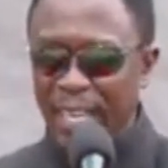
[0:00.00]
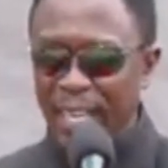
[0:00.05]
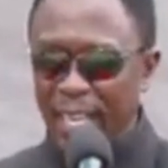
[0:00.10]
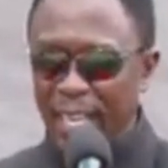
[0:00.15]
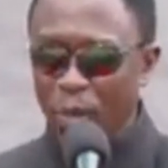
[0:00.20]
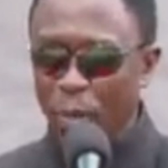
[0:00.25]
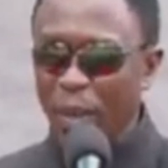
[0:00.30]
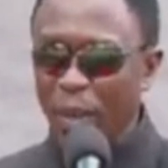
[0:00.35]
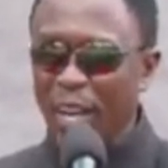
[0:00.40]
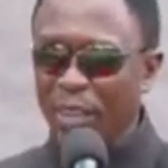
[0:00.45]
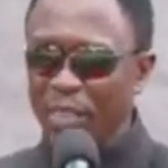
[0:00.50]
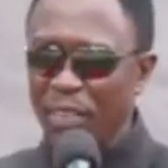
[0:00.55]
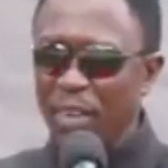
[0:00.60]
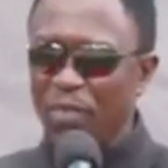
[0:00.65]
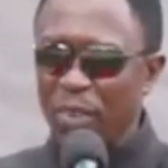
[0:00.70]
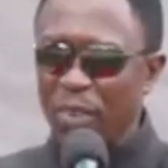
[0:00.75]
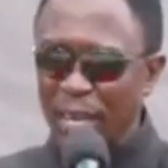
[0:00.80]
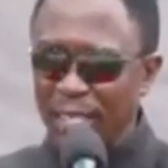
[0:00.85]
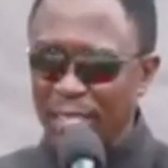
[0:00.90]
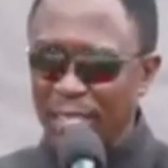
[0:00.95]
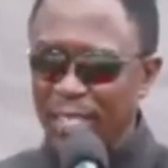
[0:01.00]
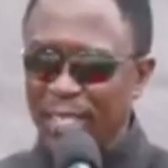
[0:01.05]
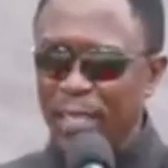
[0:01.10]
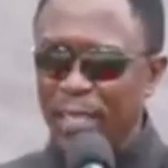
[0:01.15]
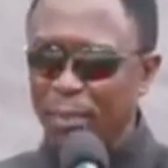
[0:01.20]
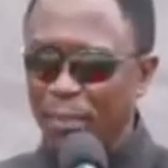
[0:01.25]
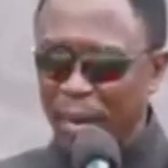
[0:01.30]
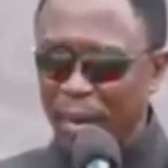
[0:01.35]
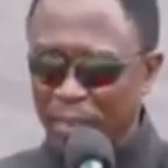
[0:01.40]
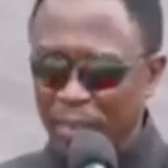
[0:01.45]
And we have invited
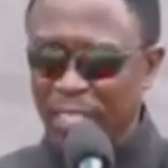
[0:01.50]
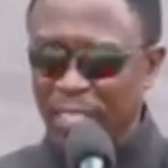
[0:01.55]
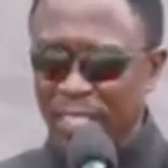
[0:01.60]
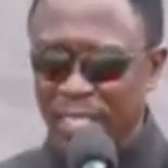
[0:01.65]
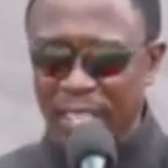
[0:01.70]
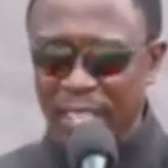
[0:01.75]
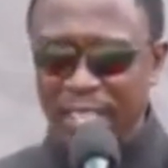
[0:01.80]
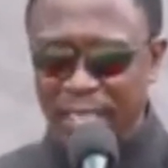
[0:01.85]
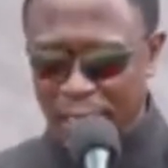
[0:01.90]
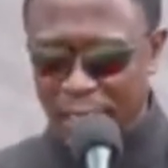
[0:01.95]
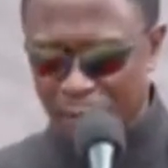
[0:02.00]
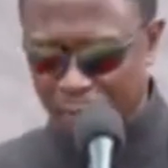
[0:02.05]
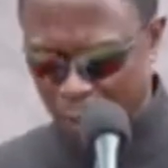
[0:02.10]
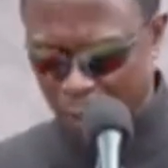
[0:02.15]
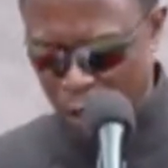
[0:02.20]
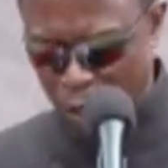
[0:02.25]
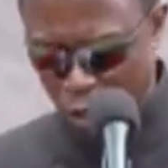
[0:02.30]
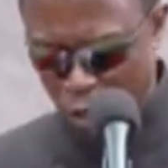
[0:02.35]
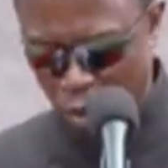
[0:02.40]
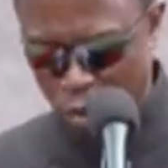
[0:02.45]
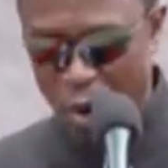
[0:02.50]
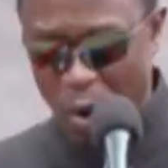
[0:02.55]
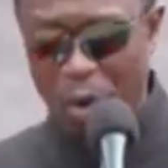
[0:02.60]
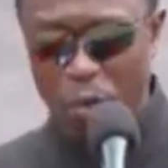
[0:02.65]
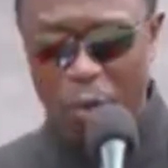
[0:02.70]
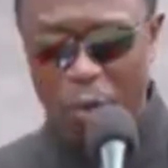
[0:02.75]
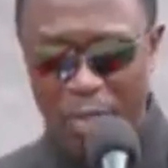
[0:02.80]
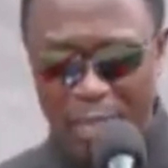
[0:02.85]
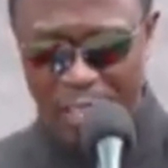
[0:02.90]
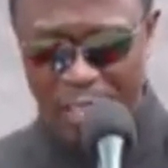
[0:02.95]
the private sector to
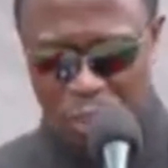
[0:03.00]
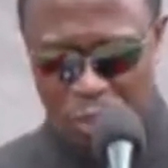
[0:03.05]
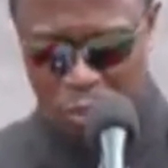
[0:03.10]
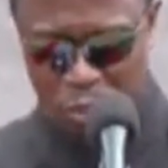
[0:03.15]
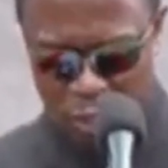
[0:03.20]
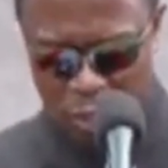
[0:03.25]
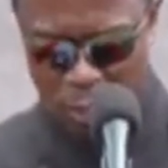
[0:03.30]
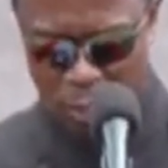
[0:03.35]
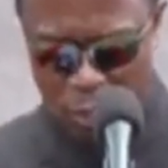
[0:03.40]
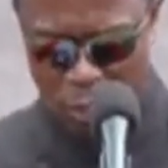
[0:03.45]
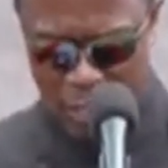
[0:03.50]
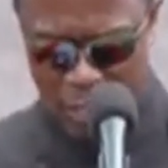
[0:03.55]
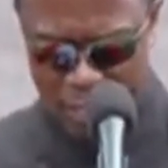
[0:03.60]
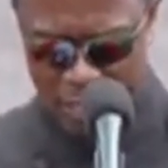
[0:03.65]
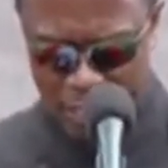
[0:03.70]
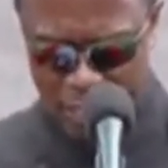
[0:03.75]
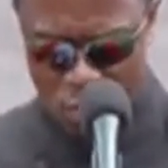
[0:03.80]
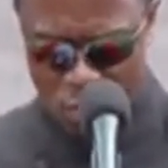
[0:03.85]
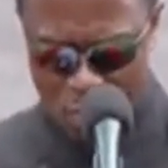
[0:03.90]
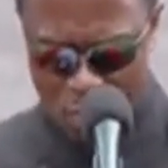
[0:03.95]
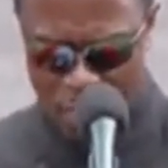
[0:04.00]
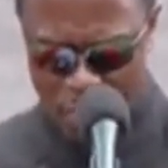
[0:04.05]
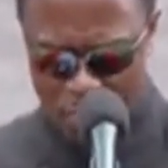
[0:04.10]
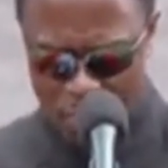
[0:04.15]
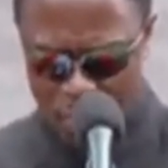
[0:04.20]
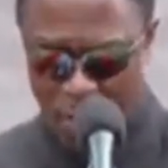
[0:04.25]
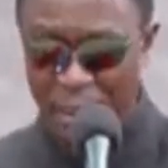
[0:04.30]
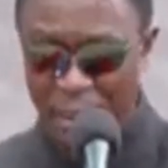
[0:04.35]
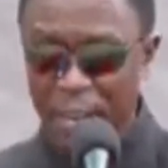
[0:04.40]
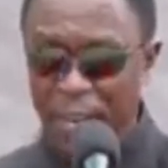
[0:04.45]
work with us to support that endowment
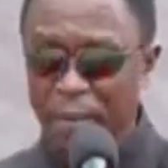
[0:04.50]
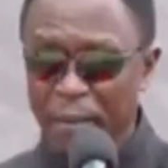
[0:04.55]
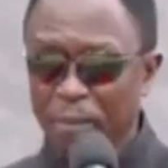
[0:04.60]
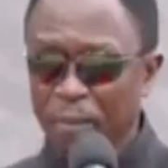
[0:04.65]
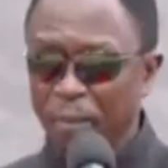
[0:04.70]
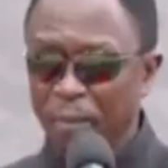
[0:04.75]
fund.